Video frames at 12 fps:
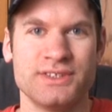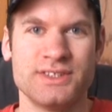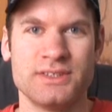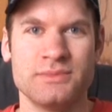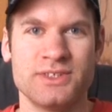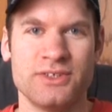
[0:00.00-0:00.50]

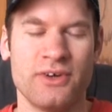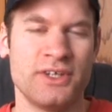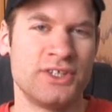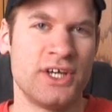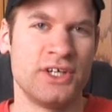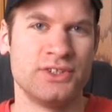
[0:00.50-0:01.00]
systems and their
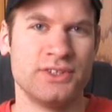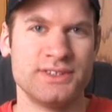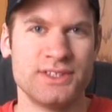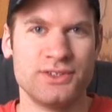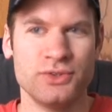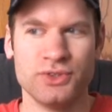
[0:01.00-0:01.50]
educational
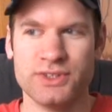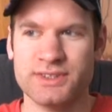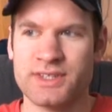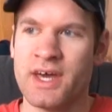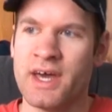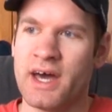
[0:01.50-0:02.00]
institutions.